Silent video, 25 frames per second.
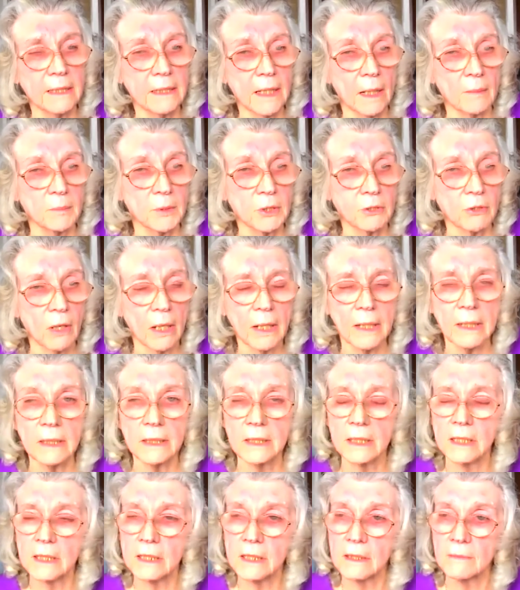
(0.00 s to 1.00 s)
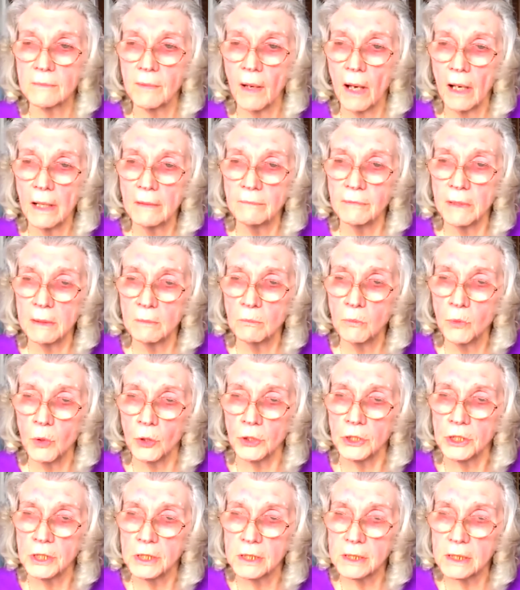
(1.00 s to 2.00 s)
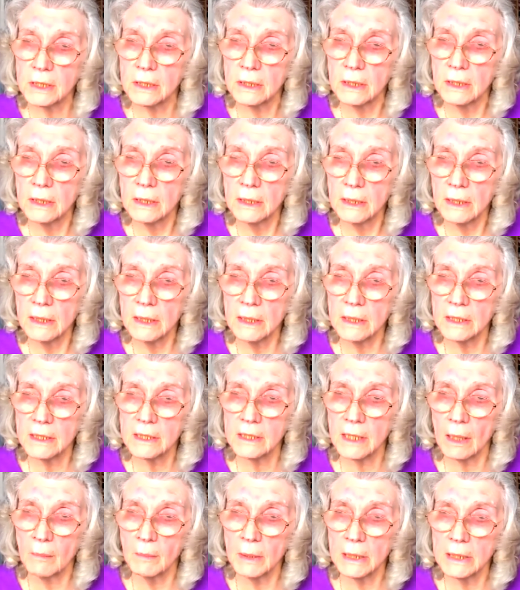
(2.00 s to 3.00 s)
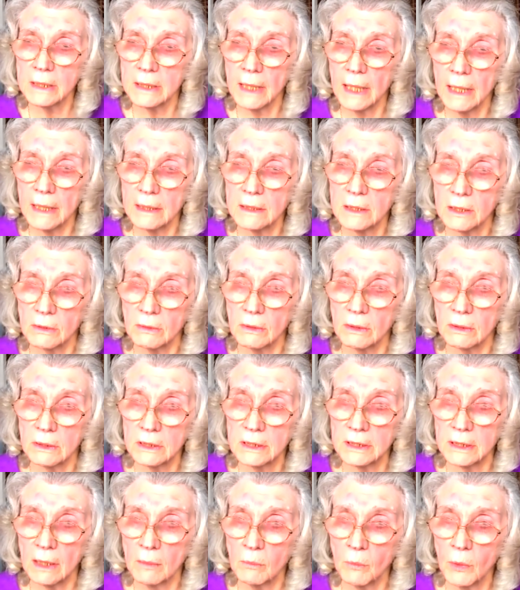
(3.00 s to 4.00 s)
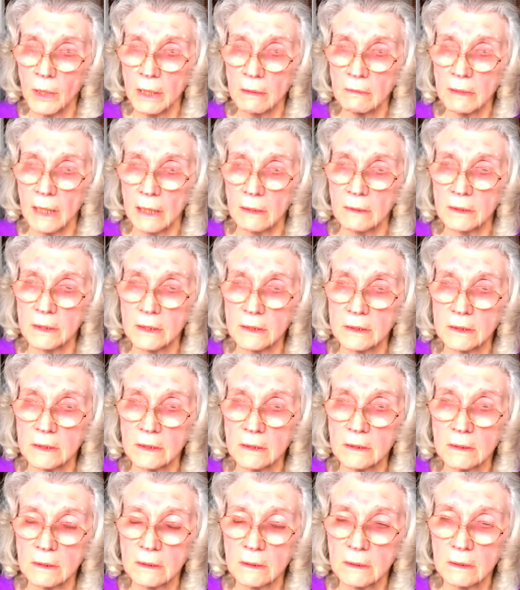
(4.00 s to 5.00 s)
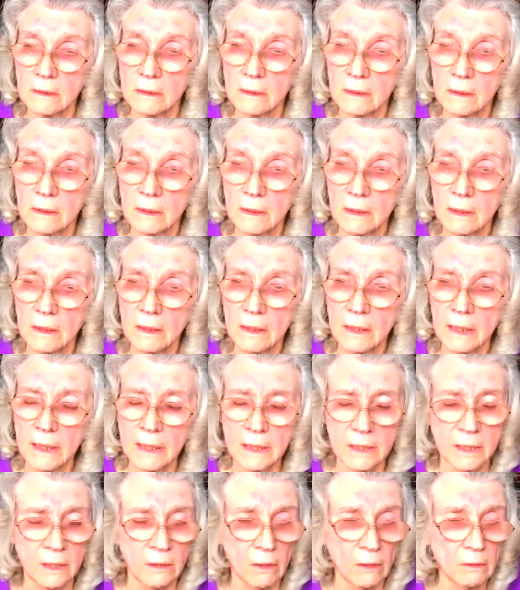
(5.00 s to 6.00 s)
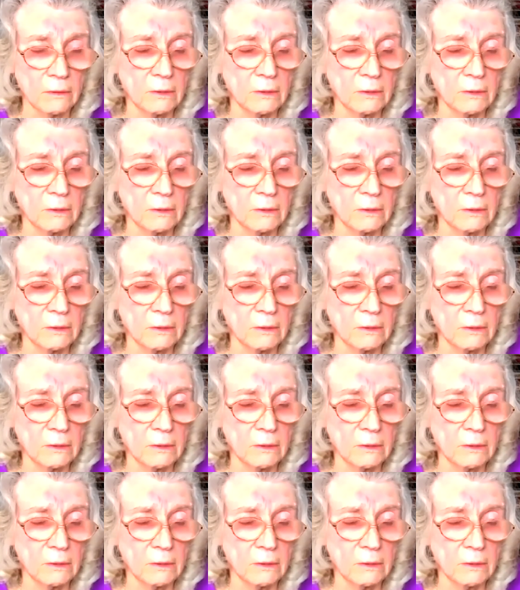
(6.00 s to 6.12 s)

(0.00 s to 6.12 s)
up trying to survive in woods in Somerset or somewhere else. It's not